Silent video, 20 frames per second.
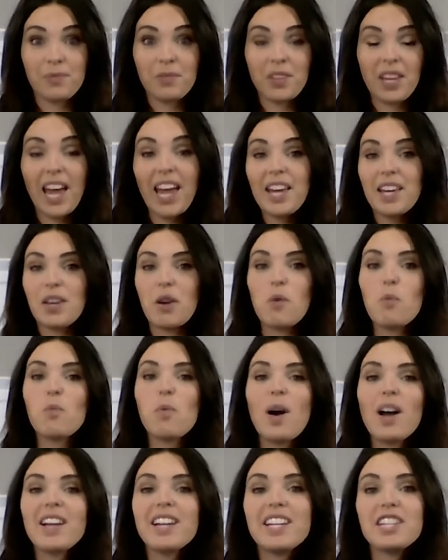Okay,
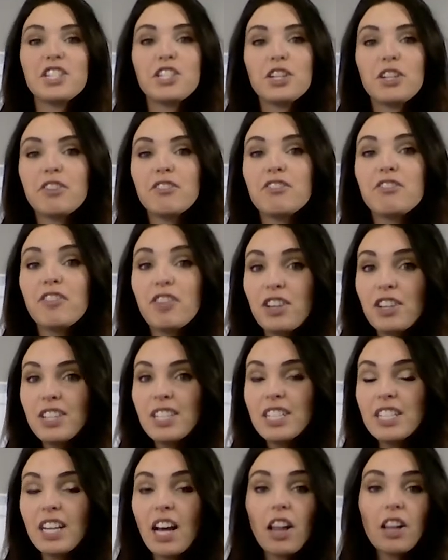what is your
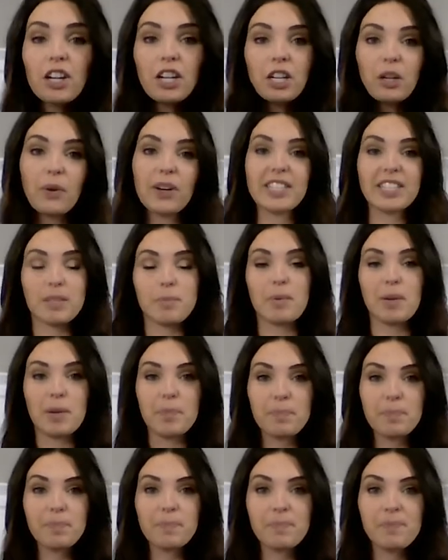first color going to be?
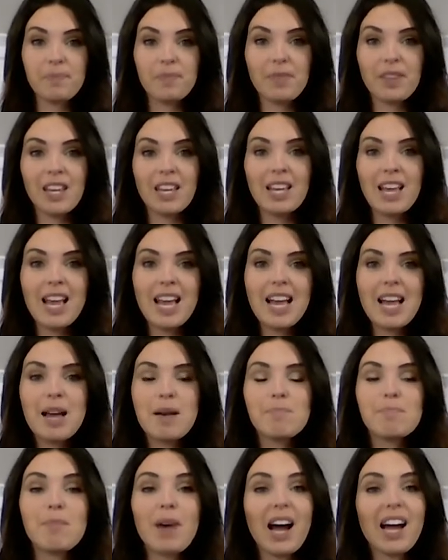
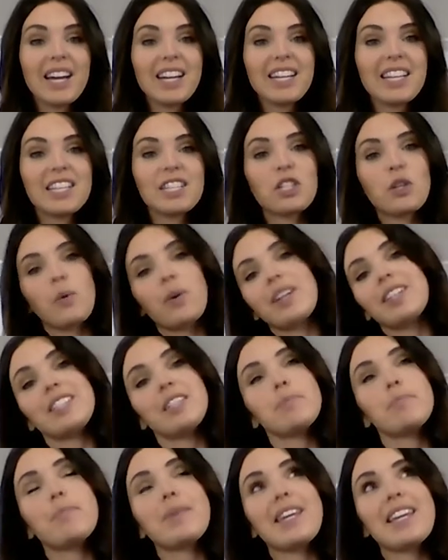Mine is going to
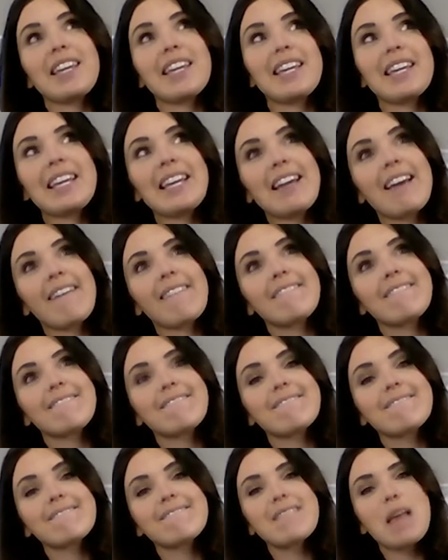be
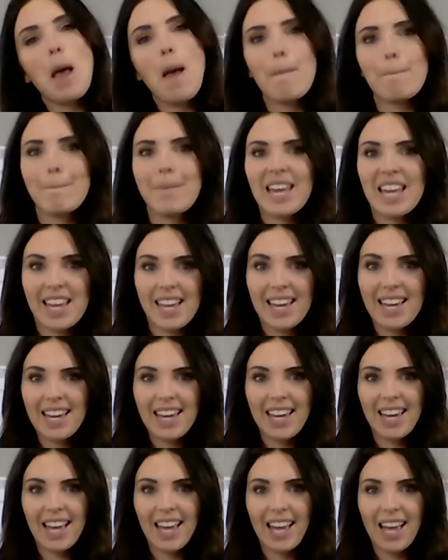
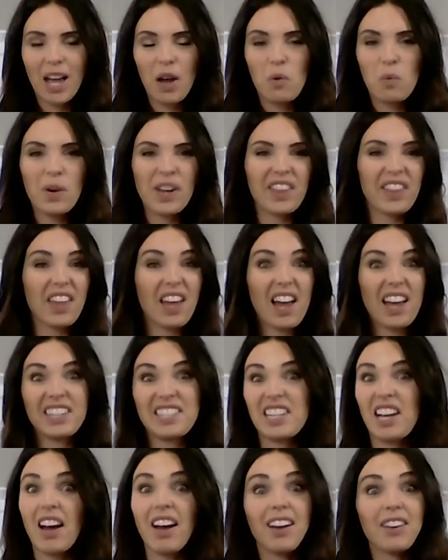pink with a
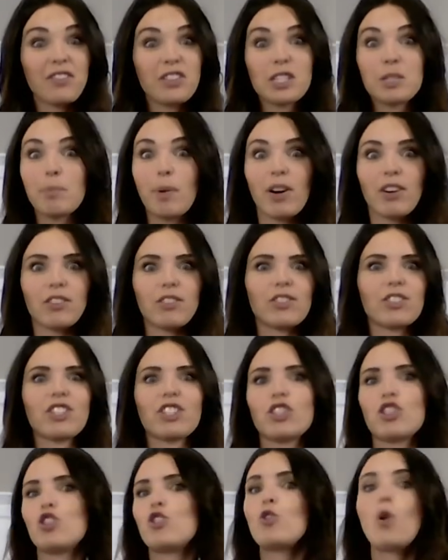ton of sparkles,
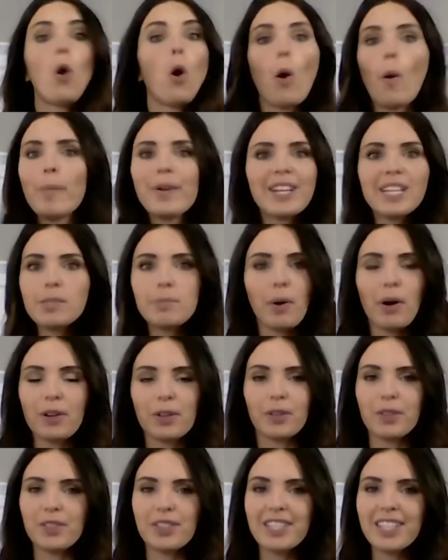just so many
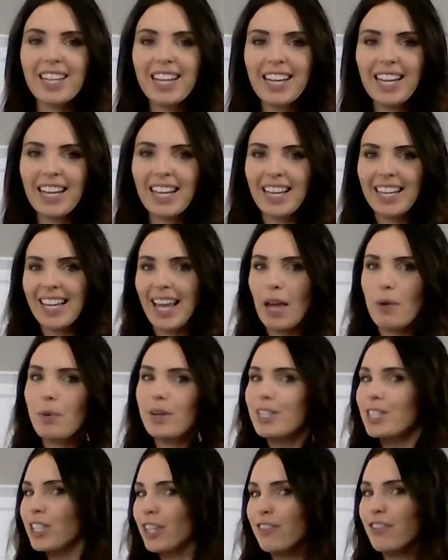sparkles. Okay,
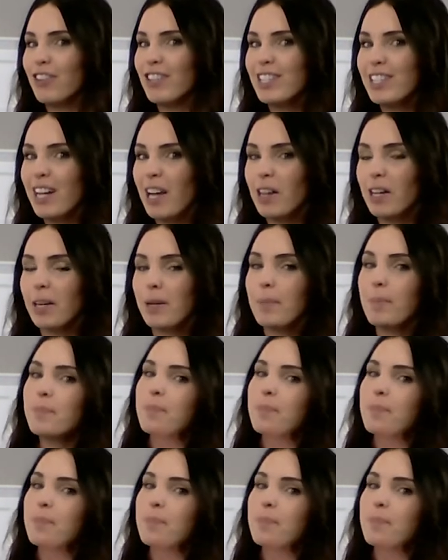what's your first color?